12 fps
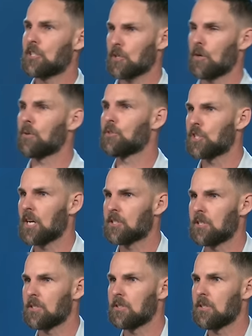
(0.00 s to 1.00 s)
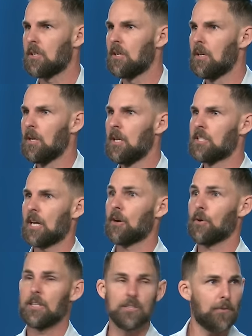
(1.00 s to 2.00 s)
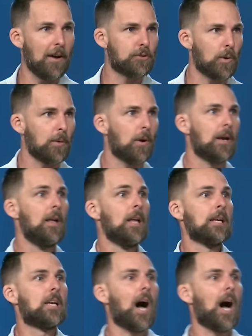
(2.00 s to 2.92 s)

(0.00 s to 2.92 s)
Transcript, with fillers: eternal justice. 2 Corinthians 5.21,